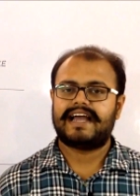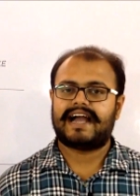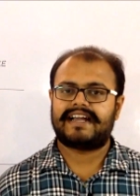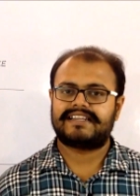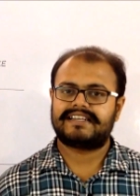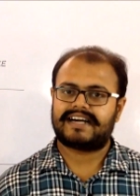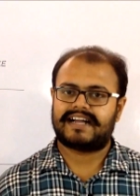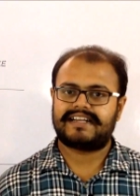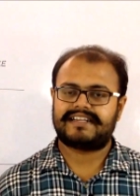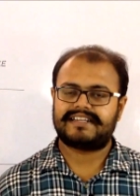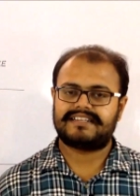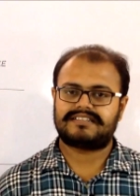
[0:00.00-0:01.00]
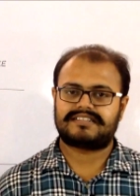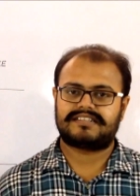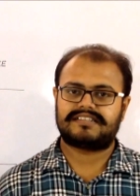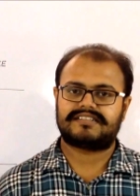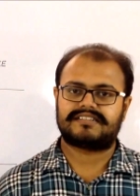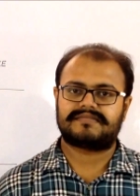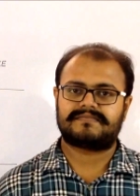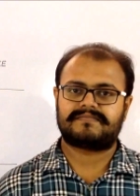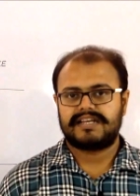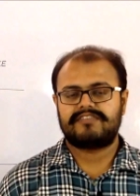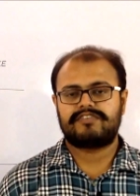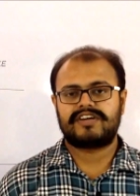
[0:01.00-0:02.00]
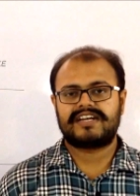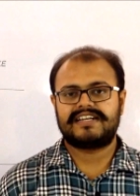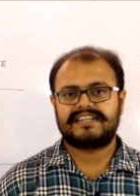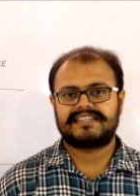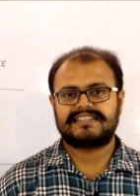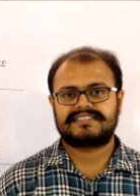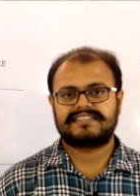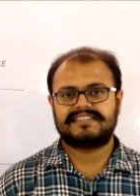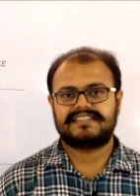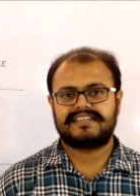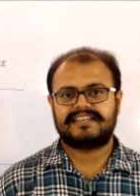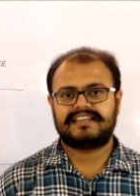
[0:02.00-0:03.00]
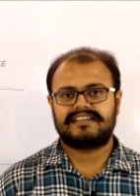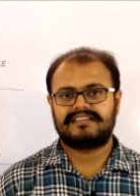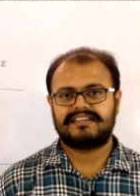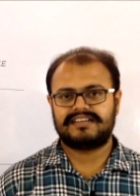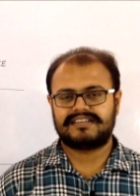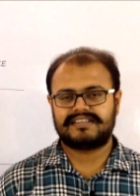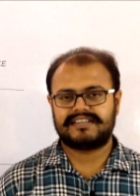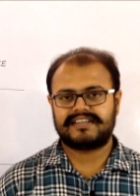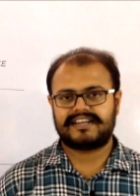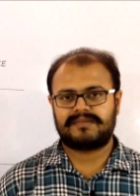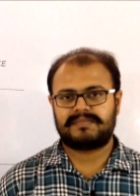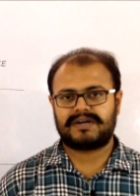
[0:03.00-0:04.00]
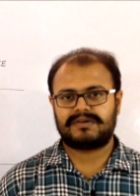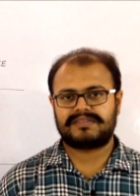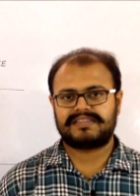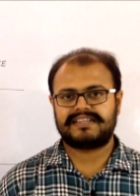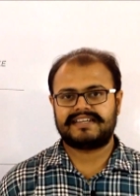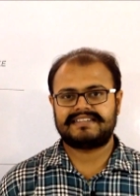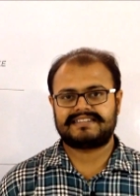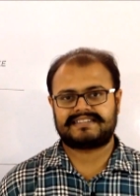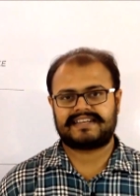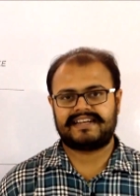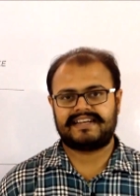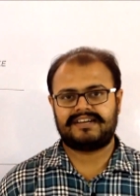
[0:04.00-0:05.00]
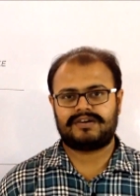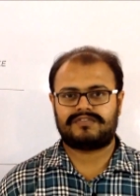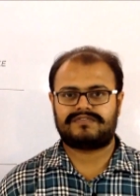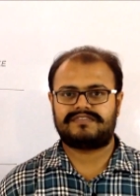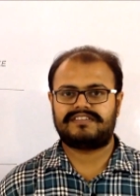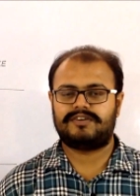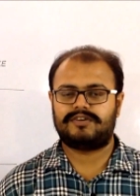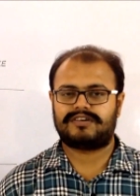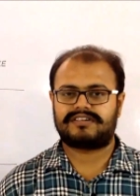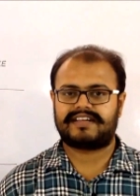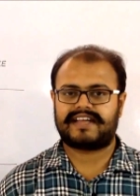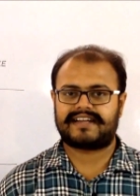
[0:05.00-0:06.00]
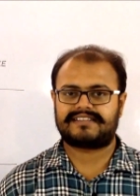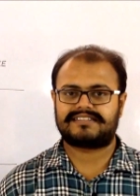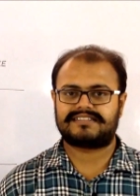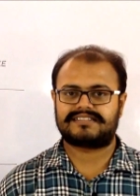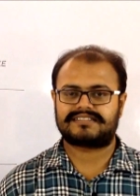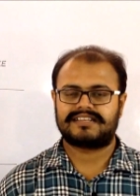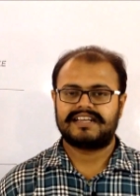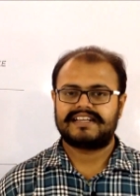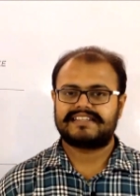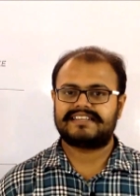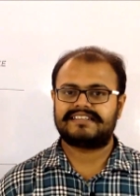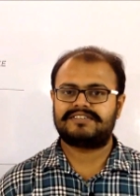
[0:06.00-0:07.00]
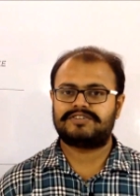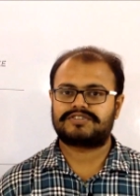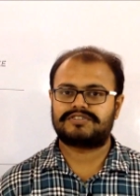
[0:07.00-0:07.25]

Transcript: and the IT engineering if you are interested in learning about the inside of your gadgets then you